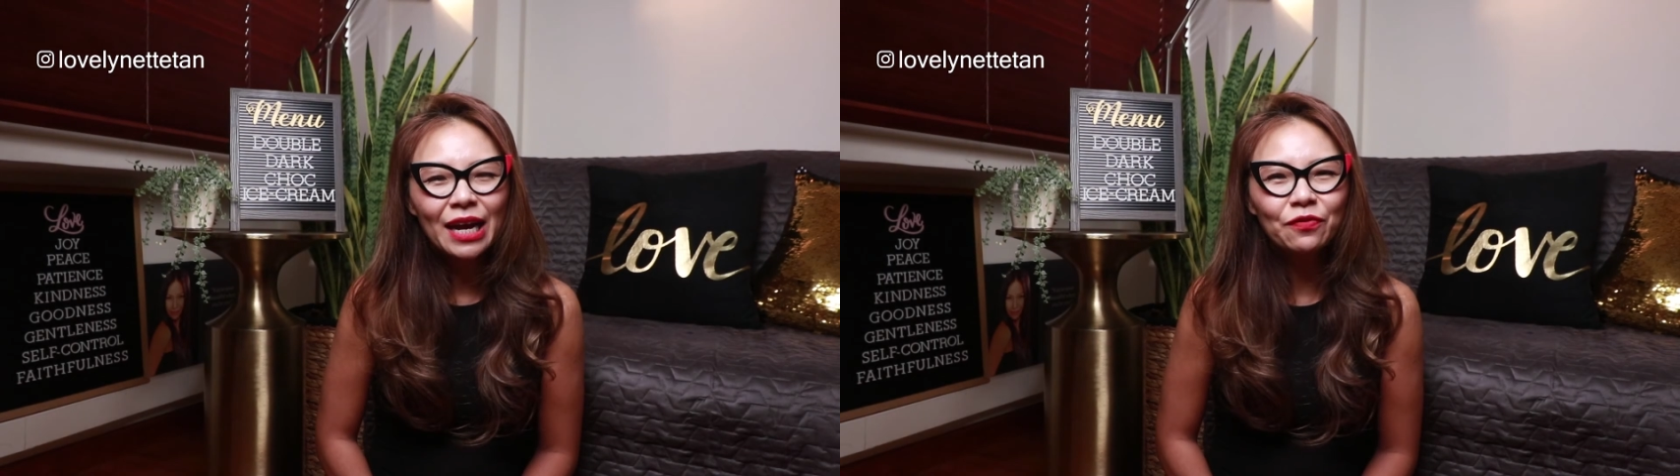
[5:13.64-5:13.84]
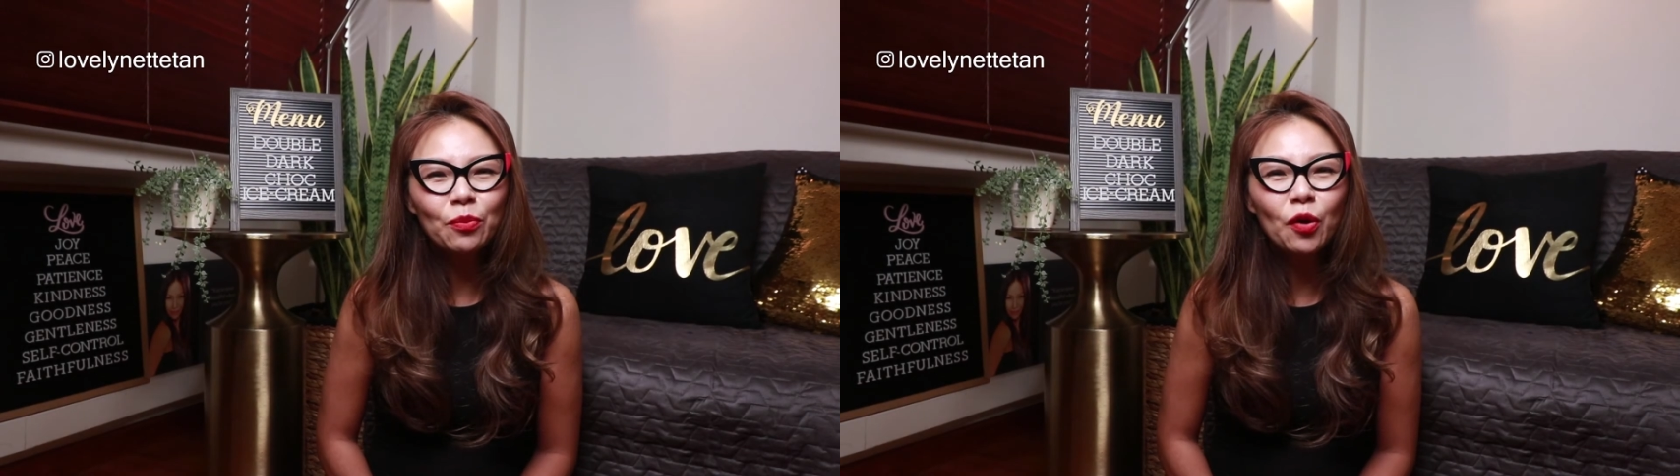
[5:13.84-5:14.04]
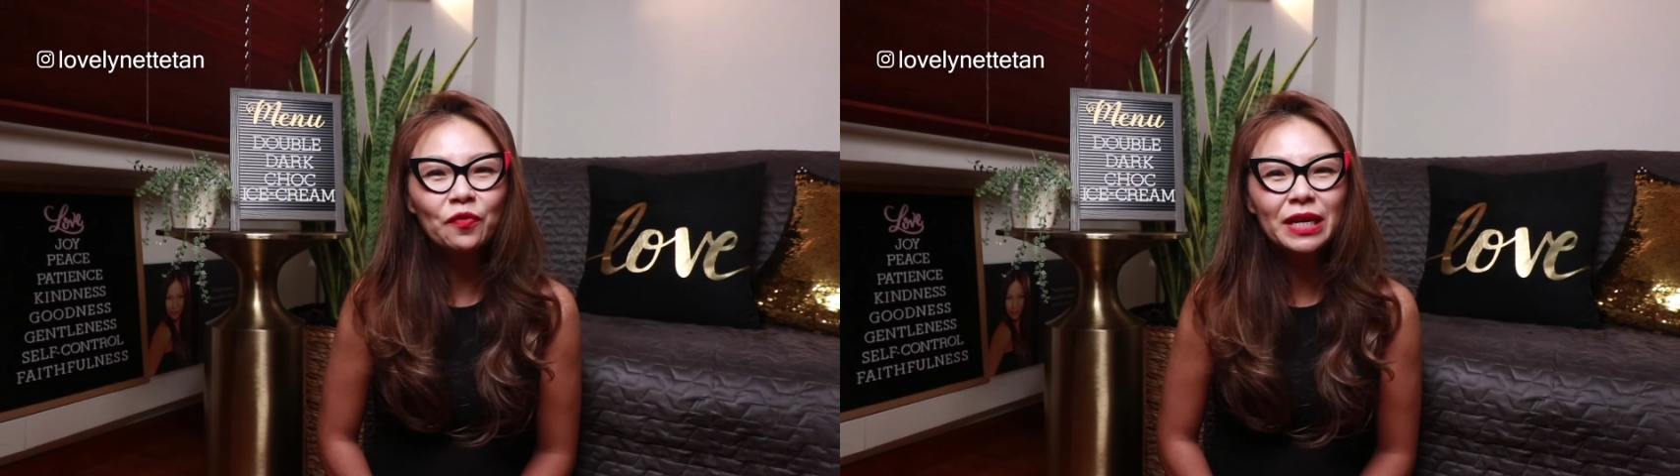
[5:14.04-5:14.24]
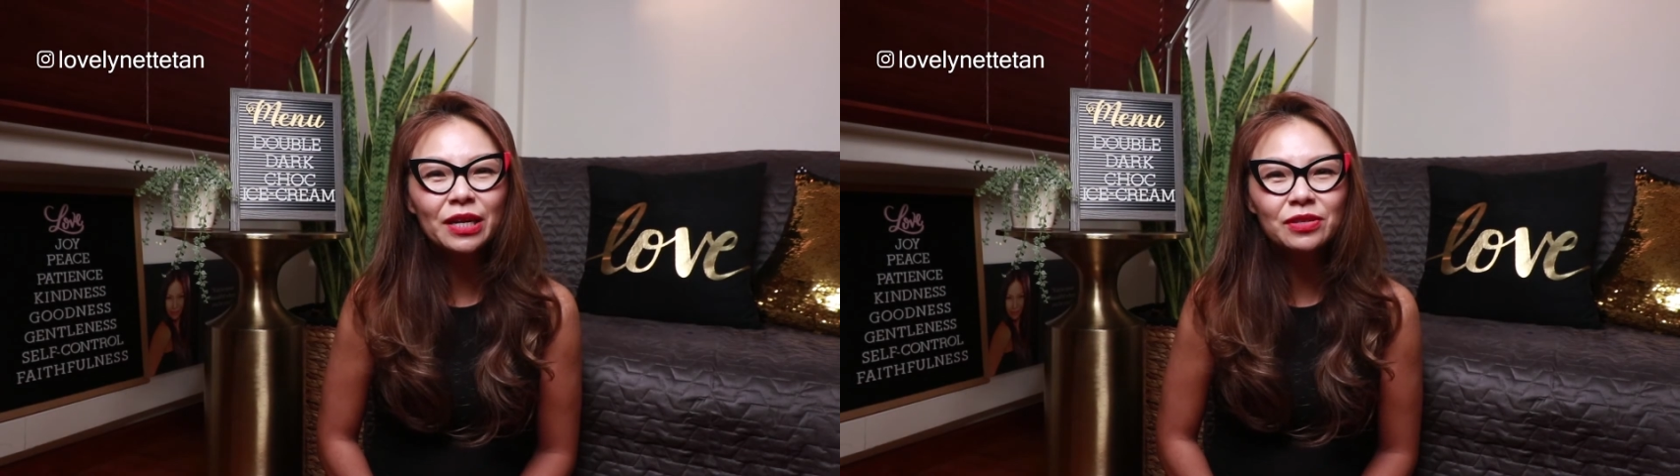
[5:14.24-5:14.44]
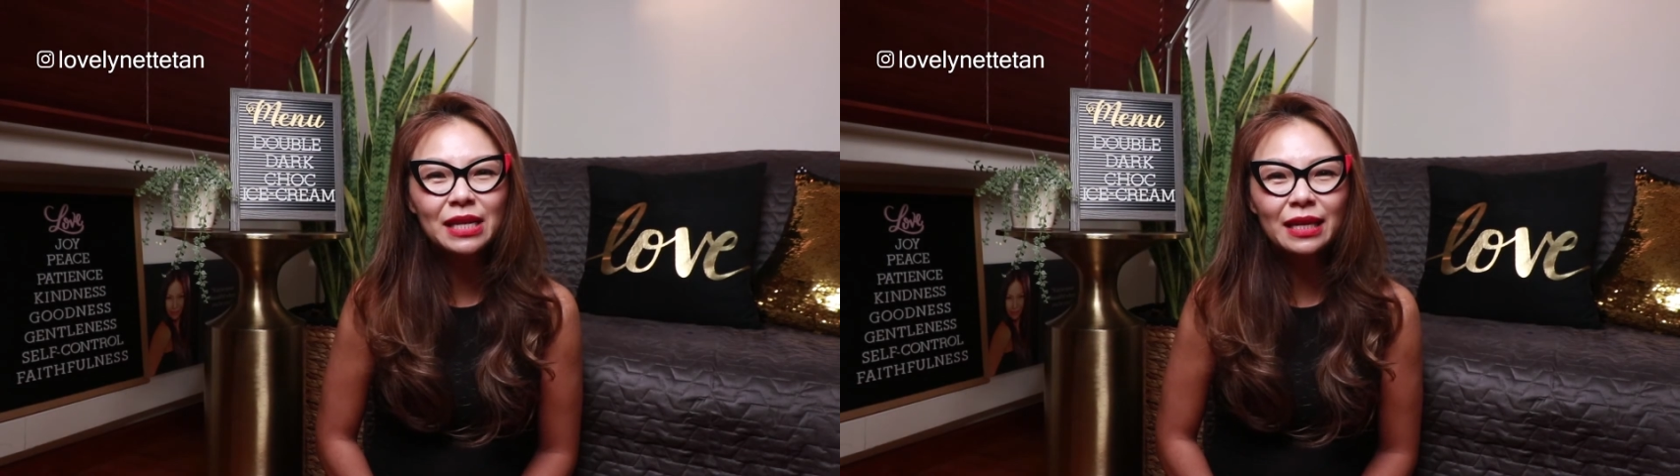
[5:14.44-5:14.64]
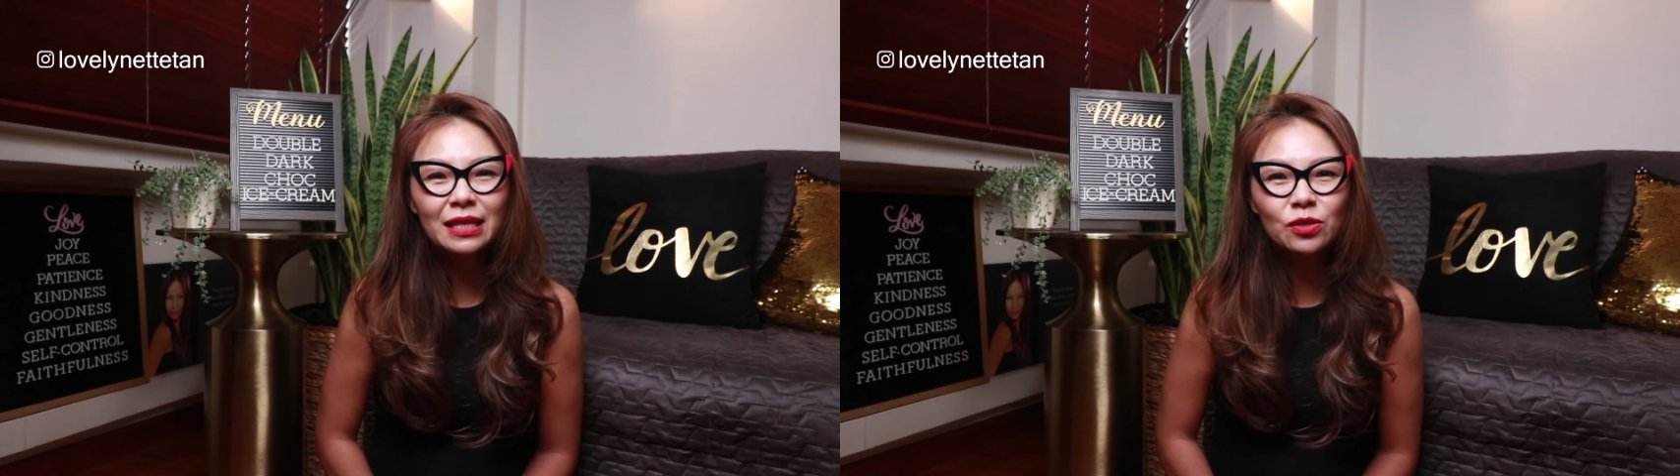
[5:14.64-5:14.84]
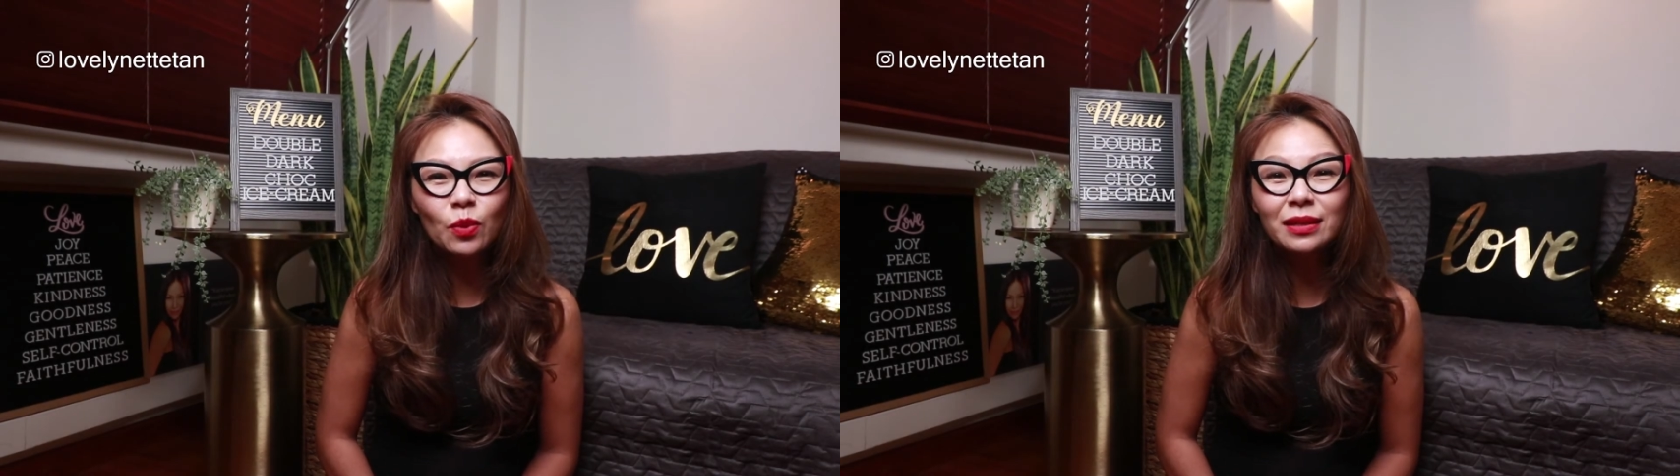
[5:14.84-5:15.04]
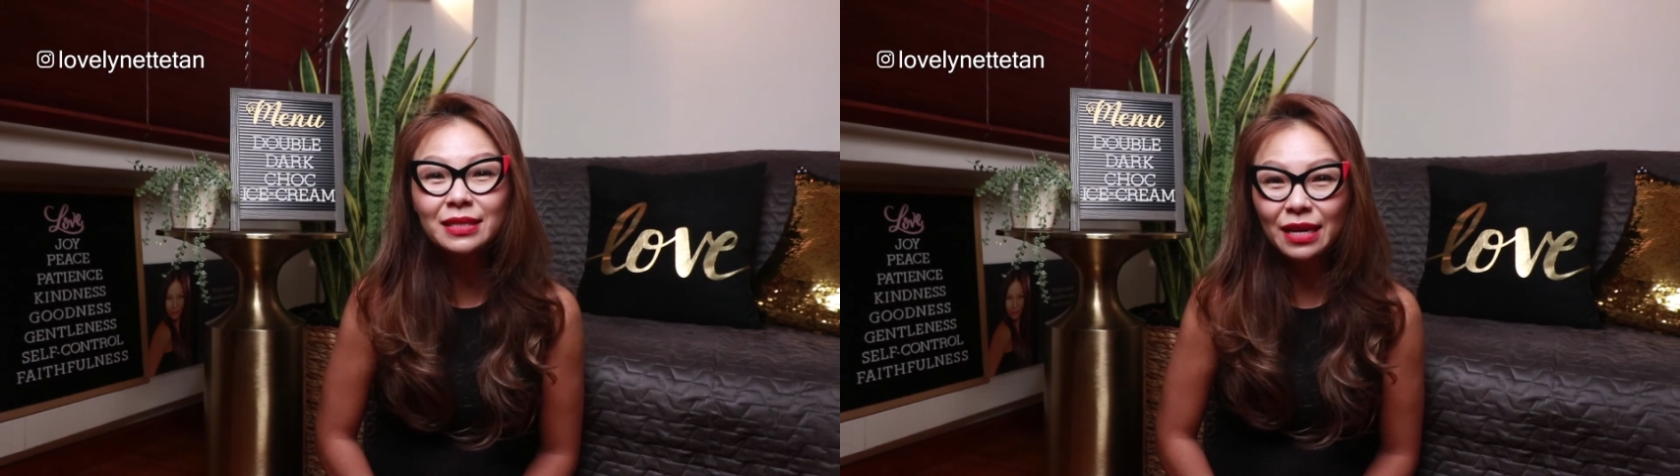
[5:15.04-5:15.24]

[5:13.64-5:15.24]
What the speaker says: For more videos like this one,